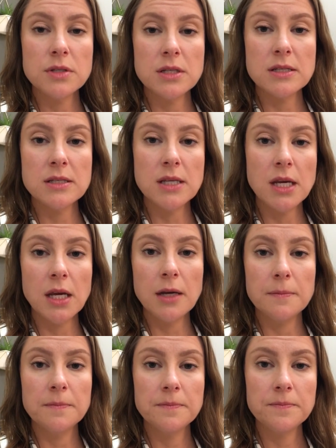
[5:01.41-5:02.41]
to
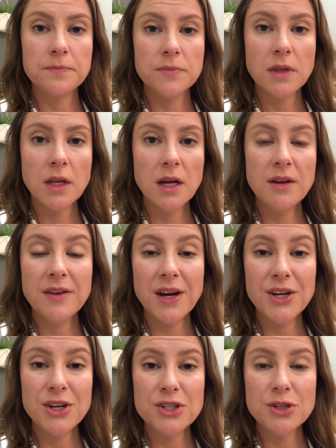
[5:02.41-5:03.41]
see kind of how
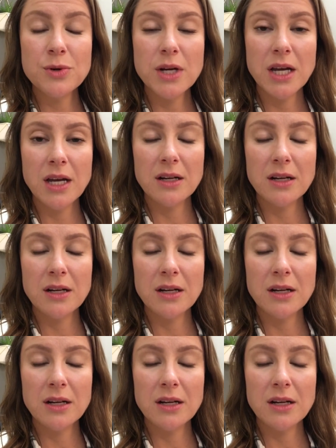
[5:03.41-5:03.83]
you're doing